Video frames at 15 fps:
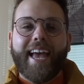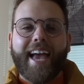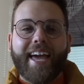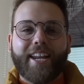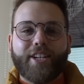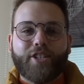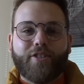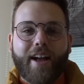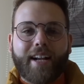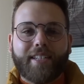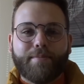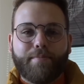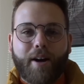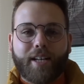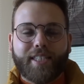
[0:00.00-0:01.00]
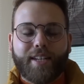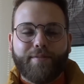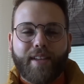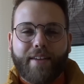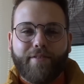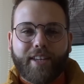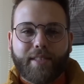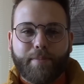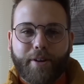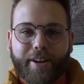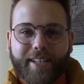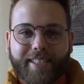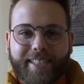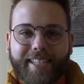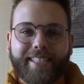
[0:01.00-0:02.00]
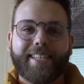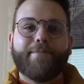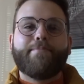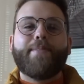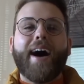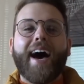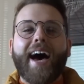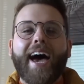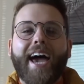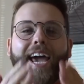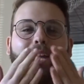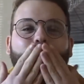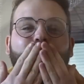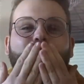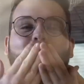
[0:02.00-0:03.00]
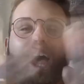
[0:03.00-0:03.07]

and attract positive life experiences. Bye!